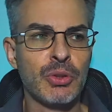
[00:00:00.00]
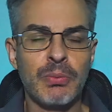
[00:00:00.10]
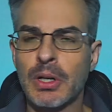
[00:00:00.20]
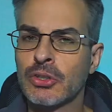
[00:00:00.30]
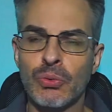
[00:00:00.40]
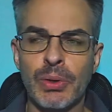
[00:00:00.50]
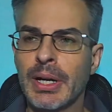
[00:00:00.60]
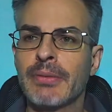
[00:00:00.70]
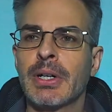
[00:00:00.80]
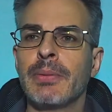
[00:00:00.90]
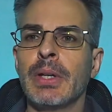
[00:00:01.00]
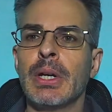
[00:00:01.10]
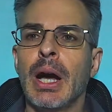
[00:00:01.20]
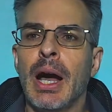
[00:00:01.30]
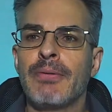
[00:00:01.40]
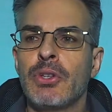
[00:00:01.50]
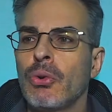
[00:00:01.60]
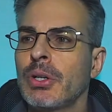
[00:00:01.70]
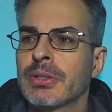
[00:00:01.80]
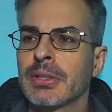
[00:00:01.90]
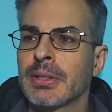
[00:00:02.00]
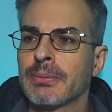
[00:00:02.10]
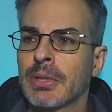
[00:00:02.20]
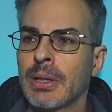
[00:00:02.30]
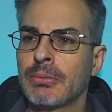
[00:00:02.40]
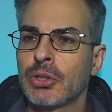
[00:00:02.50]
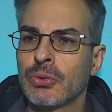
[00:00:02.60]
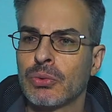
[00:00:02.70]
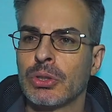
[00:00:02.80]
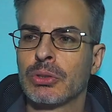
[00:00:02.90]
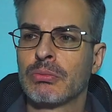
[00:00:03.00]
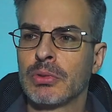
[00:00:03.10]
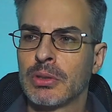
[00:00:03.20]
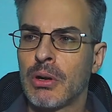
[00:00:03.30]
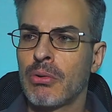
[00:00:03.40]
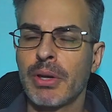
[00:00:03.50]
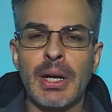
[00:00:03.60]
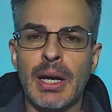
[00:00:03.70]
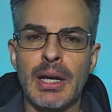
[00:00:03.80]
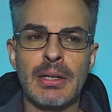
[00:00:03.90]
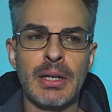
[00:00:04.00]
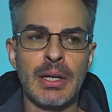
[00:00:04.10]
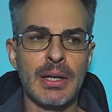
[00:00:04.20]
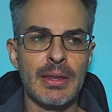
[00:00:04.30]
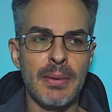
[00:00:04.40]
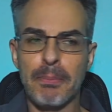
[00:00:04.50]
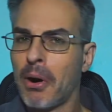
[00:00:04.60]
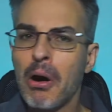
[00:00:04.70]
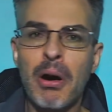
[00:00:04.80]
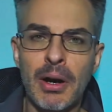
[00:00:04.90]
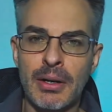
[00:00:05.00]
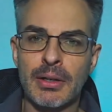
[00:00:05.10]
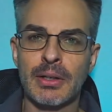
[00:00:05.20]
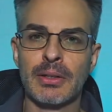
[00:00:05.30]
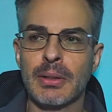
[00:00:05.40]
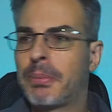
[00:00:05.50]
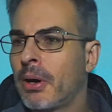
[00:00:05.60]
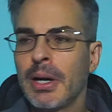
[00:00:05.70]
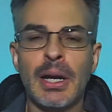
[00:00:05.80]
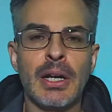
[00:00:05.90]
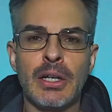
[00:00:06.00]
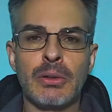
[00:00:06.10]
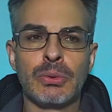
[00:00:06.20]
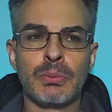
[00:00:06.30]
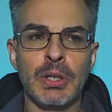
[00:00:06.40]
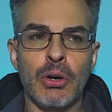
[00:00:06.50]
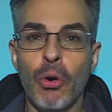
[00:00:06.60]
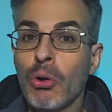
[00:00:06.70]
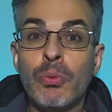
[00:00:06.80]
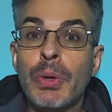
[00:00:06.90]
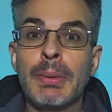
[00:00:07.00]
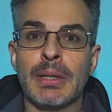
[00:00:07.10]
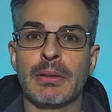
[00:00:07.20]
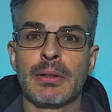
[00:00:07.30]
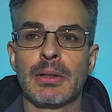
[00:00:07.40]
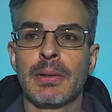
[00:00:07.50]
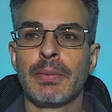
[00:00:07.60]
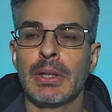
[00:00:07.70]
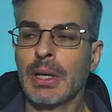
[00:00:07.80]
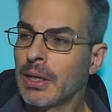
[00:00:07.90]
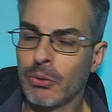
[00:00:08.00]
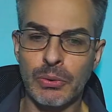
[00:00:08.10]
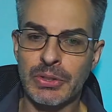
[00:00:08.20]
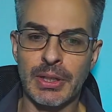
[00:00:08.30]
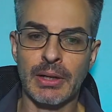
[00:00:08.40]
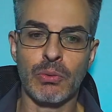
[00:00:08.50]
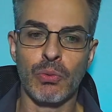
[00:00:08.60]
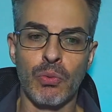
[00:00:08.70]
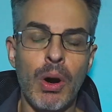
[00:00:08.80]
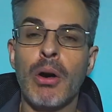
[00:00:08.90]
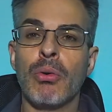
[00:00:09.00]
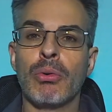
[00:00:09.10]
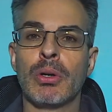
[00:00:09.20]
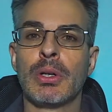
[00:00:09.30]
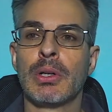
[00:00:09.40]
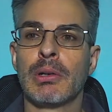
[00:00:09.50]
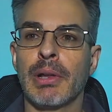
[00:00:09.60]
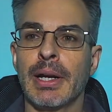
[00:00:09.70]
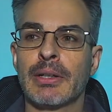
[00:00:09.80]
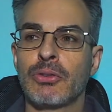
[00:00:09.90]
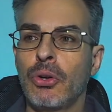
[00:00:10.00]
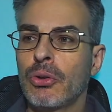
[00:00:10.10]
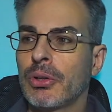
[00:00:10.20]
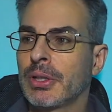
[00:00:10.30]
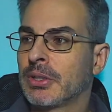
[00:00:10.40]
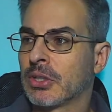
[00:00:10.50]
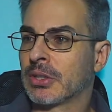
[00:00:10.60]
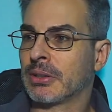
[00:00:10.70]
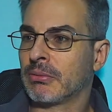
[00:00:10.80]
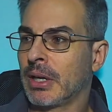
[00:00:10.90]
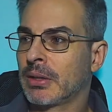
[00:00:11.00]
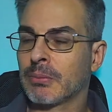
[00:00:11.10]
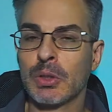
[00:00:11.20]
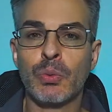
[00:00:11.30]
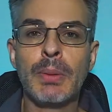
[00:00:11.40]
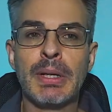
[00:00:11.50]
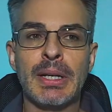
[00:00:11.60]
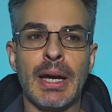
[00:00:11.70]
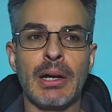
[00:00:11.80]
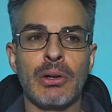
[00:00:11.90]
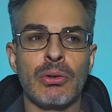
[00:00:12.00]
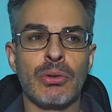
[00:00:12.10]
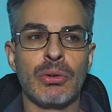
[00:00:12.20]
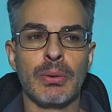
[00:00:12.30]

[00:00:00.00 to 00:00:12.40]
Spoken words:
or bars or whatever. I've noticed that sometimes you would go there and the bar area would be all women. And I was like, whoa, like not only it's just nothing but women now,